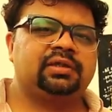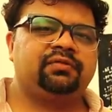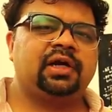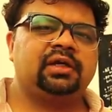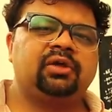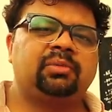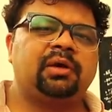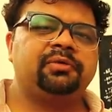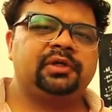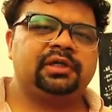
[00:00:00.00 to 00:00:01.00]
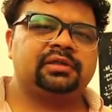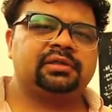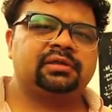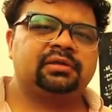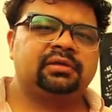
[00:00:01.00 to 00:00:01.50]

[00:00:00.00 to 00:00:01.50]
define your boundaries.